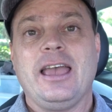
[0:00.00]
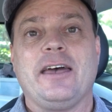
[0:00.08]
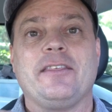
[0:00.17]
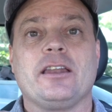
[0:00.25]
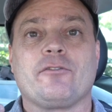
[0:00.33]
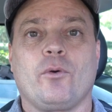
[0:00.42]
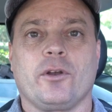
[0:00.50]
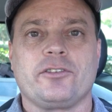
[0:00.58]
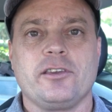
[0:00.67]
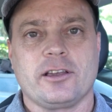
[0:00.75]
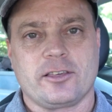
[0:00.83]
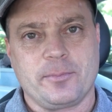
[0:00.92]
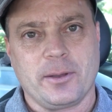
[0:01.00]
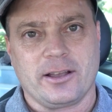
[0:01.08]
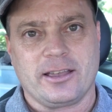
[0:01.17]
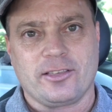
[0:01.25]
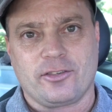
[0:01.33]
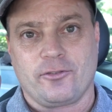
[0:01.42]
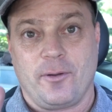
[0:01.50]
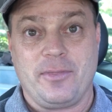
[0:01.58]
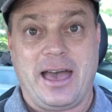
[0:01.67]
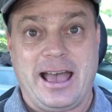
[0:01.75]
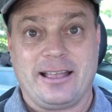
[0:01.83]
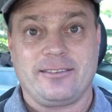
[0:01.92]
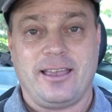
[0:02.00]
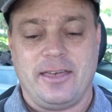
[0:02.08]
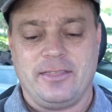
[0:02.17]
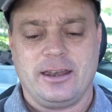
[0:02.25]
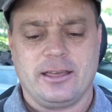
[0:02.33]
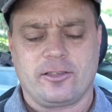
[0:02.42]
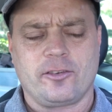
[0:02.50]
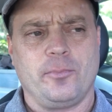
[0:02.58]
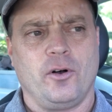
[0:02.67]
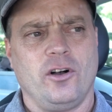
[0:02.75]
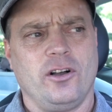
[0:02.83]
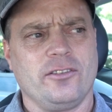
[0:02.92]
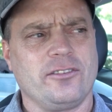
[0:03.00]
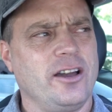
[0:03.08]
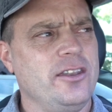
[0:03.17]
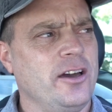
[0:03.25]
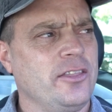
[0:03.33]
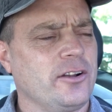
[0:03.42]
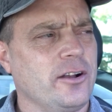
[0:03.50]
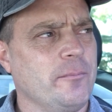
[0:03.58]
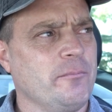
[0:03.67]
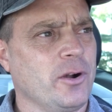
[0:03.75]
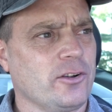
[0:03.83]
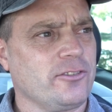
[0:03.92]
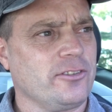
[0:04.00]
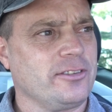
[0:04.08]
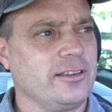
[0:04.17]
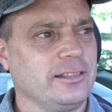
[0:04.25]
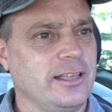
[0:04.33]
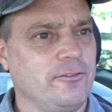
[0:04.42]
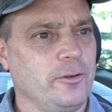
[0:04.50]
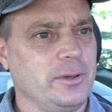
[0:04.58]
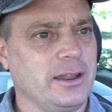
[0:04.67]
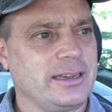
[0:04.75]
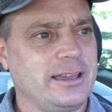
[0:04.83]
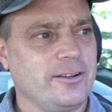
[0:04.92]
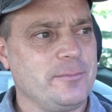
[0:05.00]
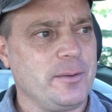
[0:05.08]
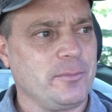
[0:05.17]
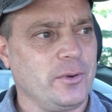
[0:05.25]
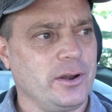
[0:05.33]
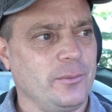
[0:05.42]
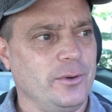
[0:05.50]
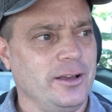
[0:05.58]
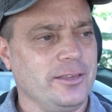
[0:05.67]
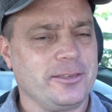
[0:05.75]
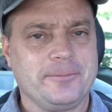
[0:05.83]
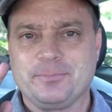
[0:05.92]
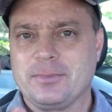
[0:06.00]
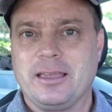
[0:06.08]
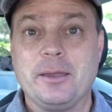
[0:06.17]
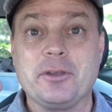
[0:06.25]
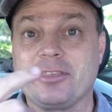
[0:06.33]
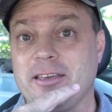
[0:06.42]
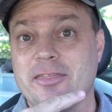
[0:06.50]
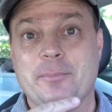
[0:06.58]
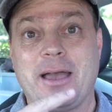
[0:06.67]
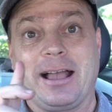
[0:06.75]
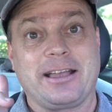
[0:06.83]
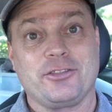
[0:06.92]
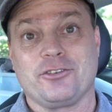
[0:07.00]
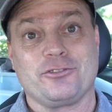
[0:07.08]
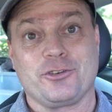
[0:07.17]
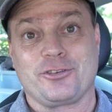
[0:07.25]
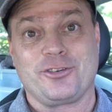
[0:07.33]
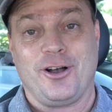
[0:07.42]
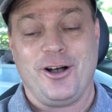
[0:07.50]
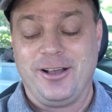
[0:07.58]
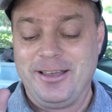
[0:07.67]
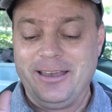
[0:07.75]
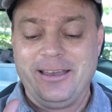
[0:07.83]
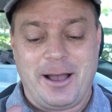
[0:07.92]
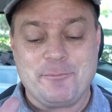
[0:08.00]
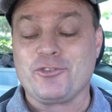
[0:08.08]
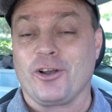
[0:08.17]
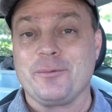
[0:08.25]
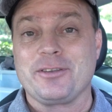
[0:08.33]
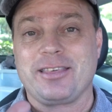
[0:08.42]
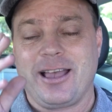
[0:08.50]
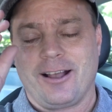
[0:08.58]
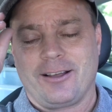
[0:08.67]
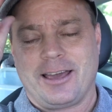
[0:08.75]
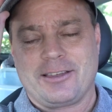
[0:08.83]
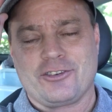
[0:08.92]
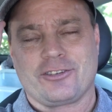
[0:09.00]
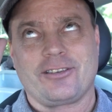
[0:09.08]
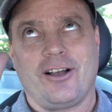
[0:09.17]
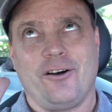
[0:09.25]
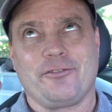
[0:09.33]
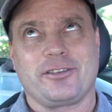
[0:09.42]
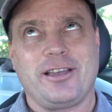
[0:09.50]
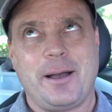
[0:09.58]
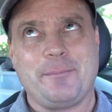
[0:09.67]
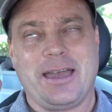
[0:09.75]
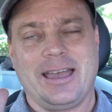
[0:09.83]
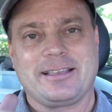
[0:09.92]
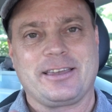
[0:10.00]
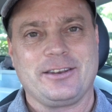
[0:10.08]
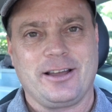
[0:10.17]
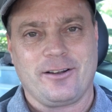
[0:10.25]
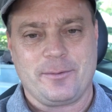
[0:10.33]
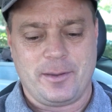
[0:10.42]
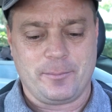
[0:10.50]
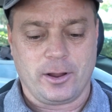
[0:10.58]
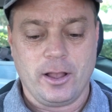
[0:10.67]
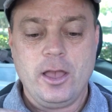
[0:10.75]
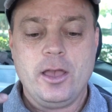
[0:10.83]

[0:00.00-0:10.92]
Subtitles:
and then of course the experience from that, and then it spawned another emergency level, but I can't remember what it was. It was in the package you just saw. I'm sure it was there, and I just, off the top of my head, cannot remember.